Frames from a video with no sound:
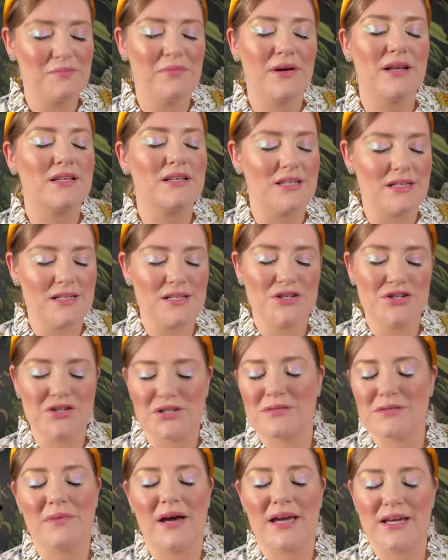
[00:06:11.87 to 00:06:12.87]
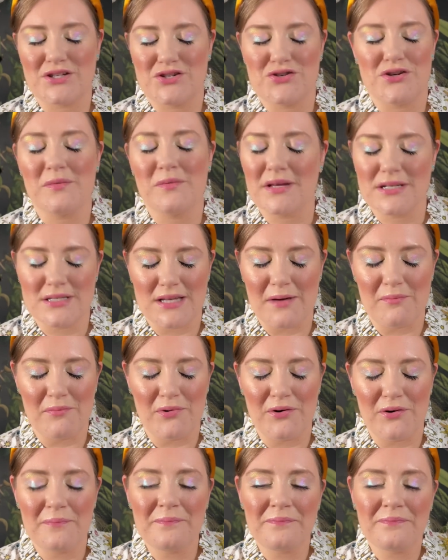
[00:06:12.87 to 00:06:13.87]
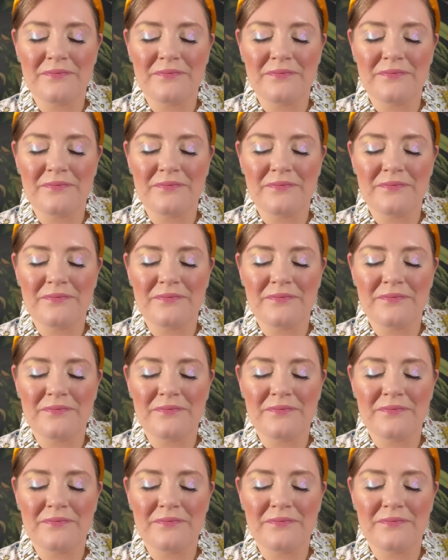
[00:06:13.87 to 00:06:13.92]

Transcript: but this is just my extreme example.